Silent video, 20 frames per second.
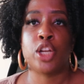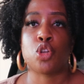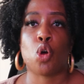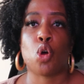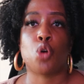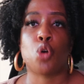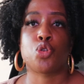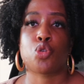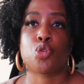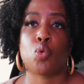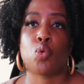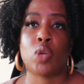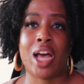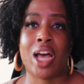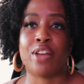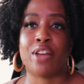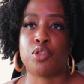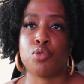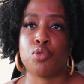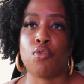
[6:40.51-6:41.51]
It's also
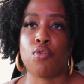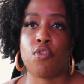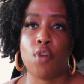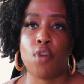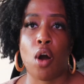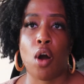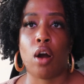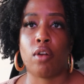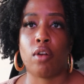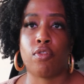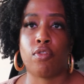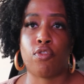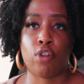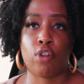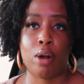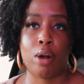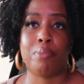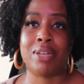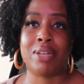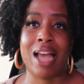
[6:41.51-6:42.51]
not too far
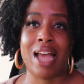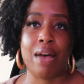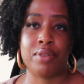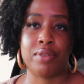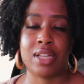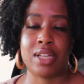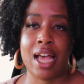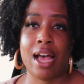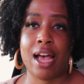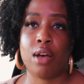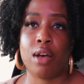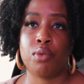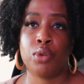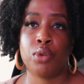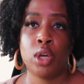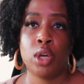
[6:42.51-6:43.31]
from downtown,